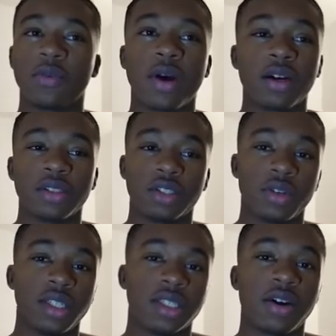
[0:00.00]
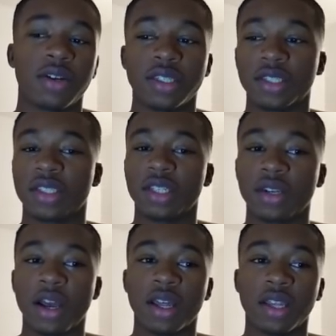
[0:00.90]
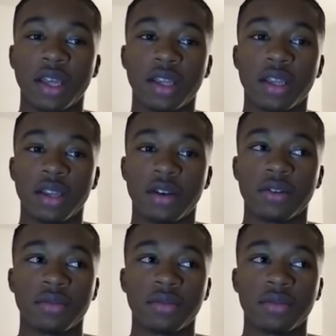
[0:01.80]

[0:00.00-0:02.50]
while it drains out because they're not like, you know,